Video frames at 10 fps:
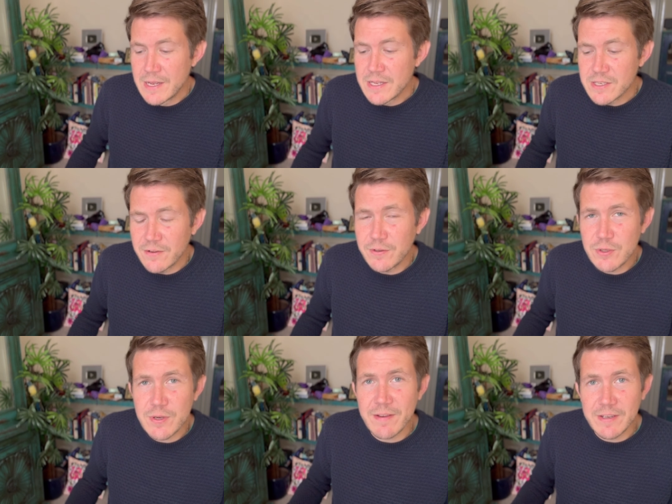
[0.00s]
So if you
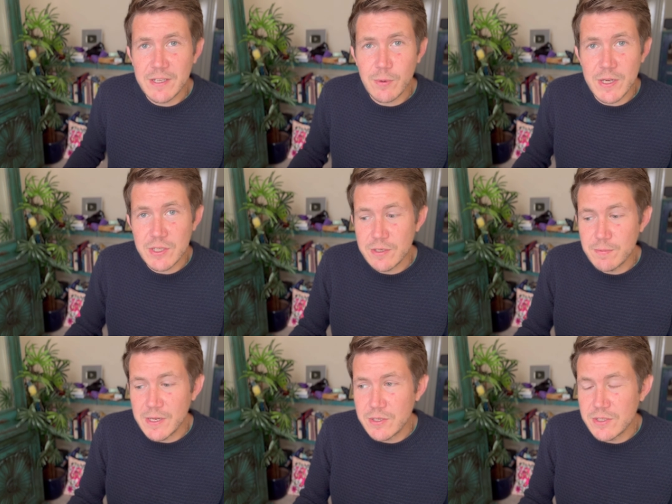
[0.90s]
do have any questions,
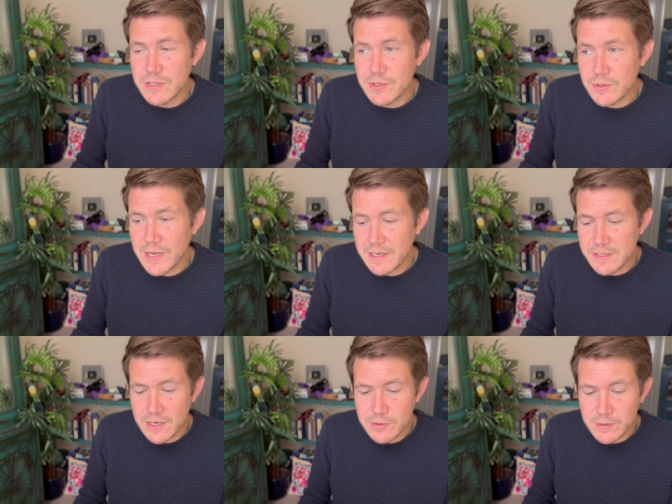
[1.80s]
please do get in
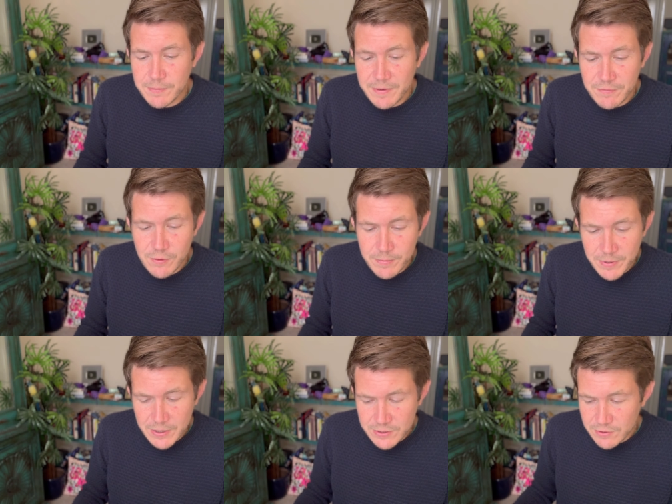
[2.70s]
touch with me for a
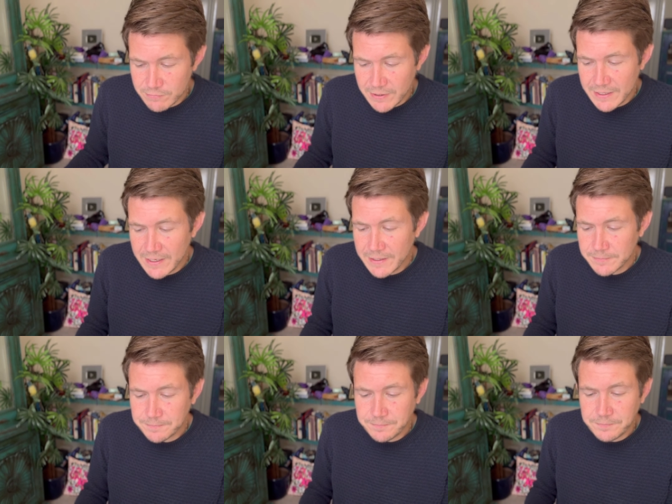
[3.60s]
personal reading.
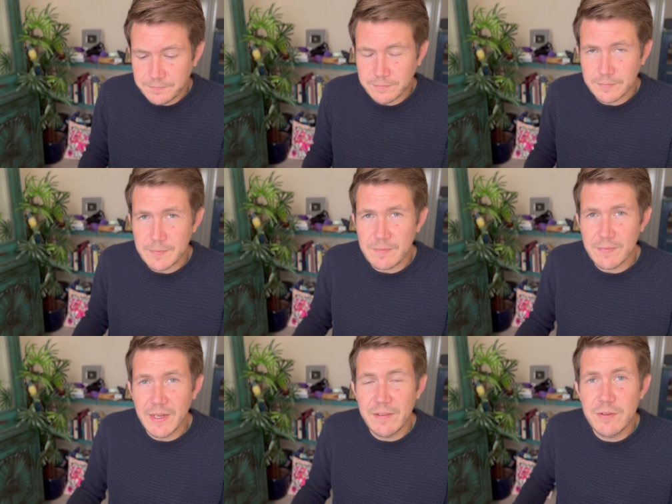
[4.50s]

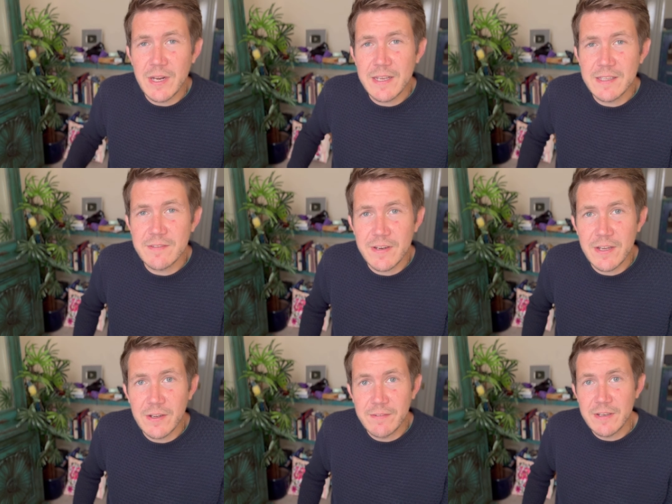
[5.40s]
If you like this
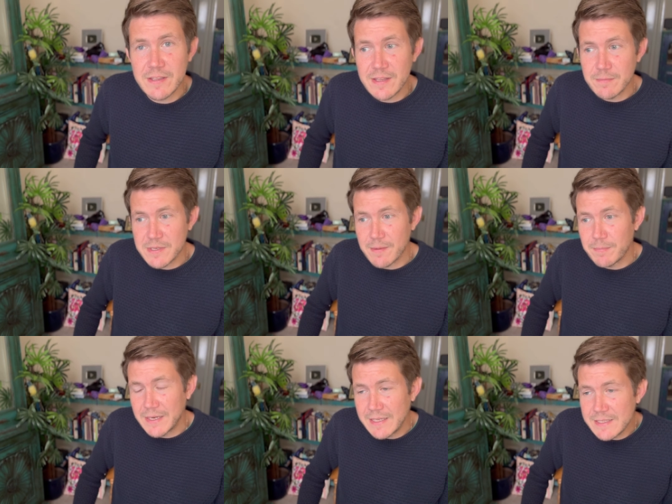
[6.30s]
video, give it a thumbs up,
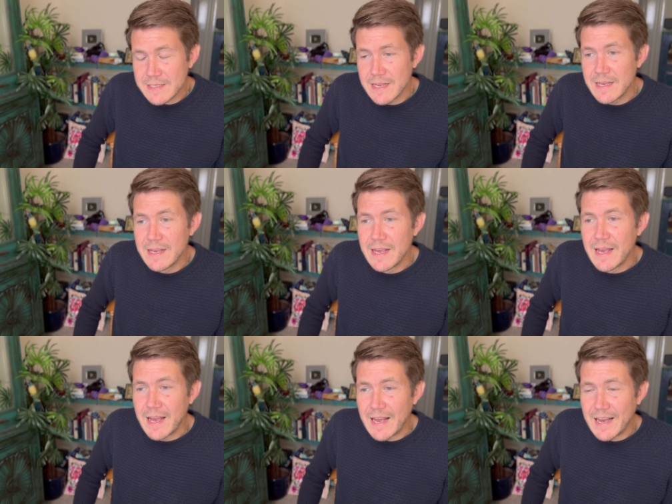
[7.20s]
please
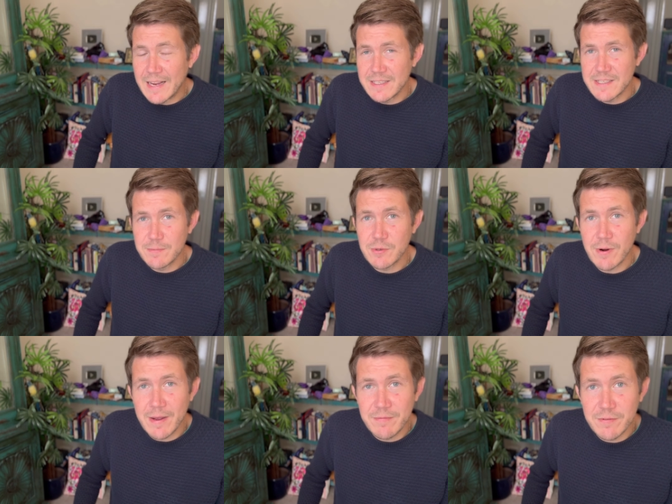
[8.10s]
and
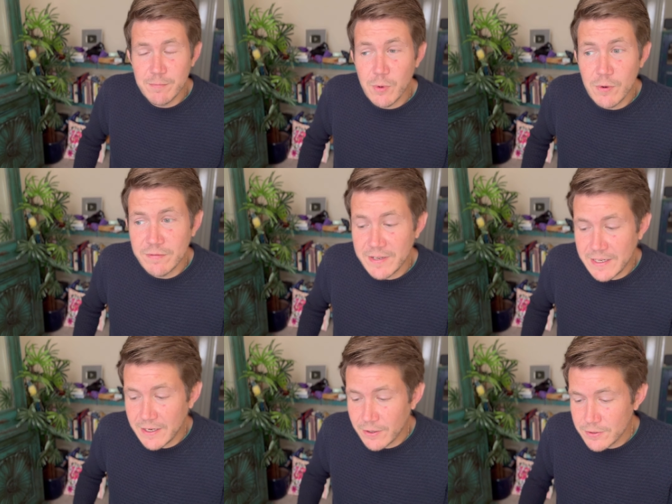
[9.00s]
subscribe for more
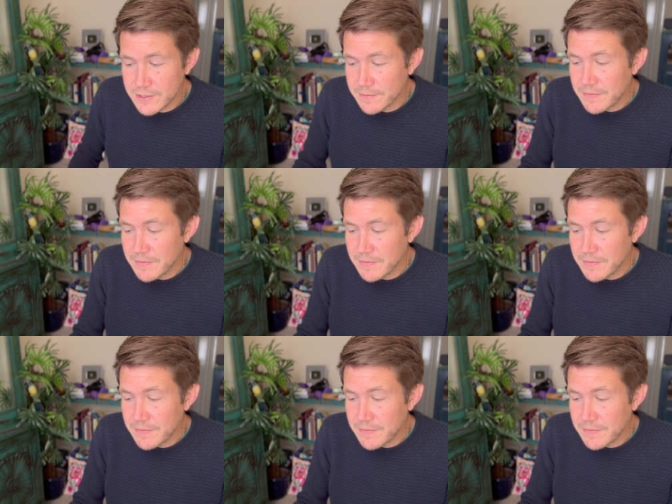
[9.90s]
videos.